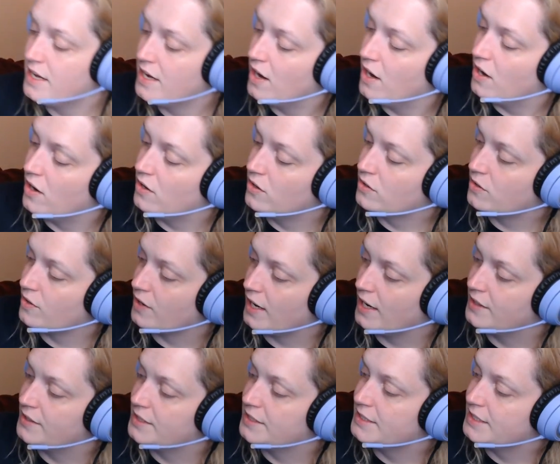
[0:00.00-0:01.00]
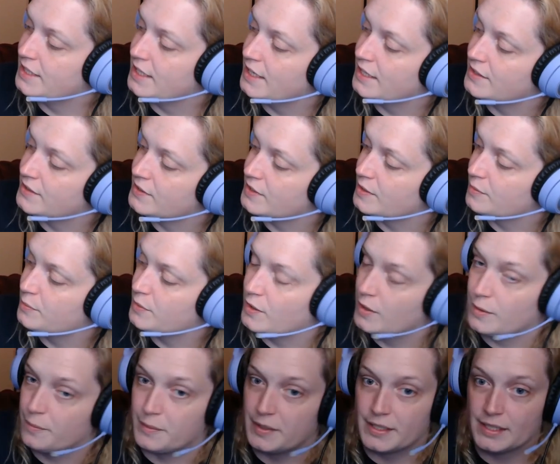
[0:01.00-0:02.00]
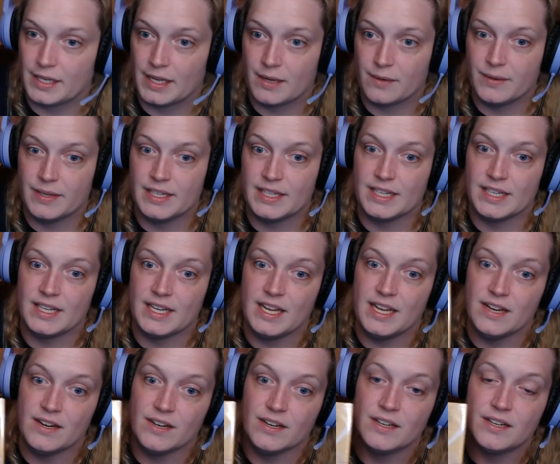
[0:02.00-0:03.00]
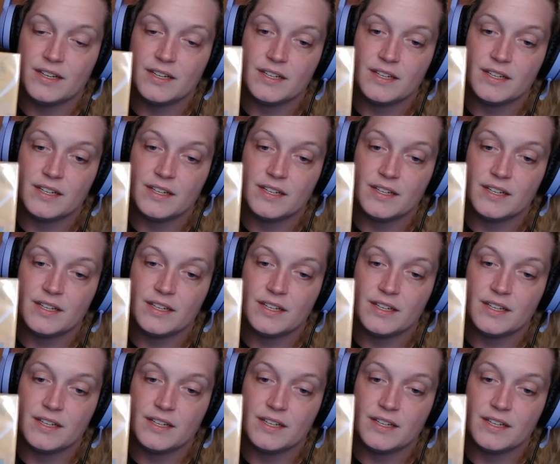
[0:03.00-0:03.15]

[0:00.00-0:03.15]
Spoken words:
all crowded together in an apartment like we did here,